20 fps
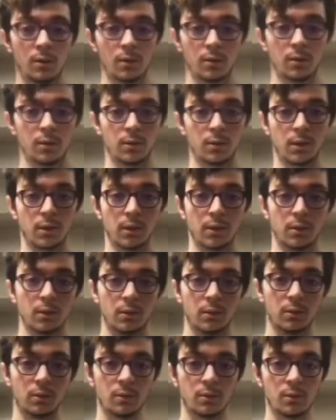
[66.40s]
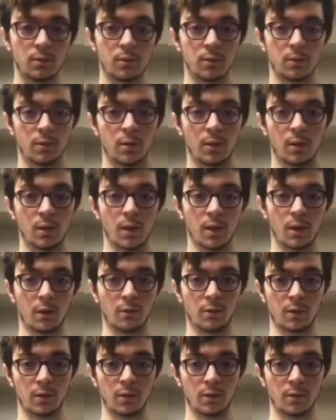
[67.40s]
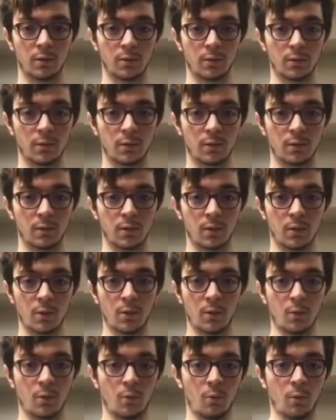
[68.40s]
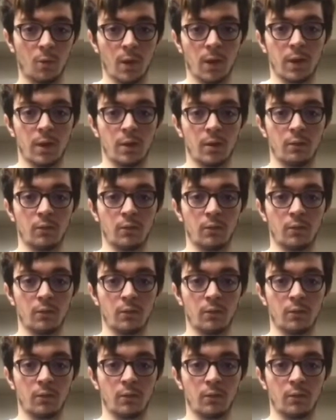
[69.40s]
Now, how I do it is wave,